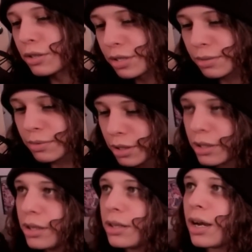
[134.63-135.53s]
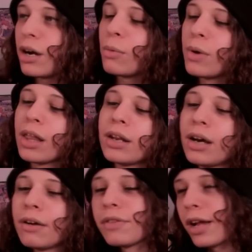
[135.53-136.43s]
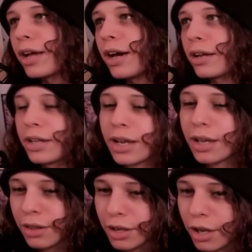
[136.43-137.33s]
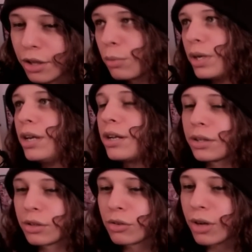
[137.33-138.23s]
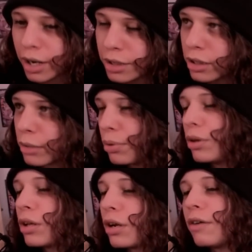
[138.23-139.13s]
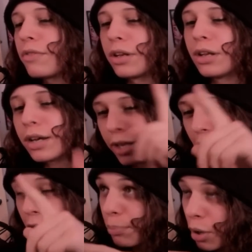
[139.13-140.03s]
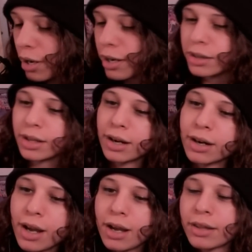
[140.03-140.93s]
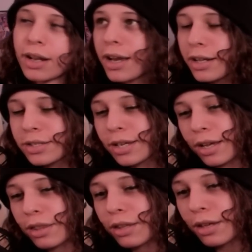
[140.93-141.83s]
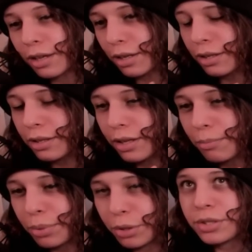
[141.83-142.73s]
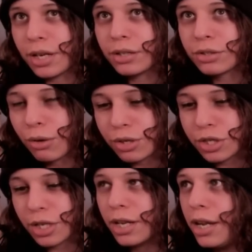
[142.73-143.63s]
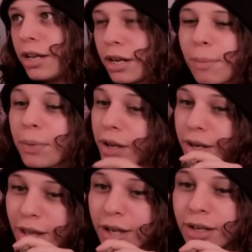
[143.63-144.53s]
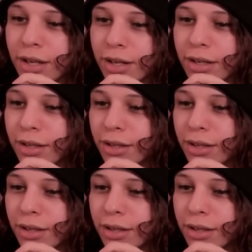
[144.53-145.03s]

it's cleaned out well enough, then I gotta get the other weed, either grind it or pull it off the nug, then I gotta put it in there, then I gotta take the butane torch to heat it up and then hit it.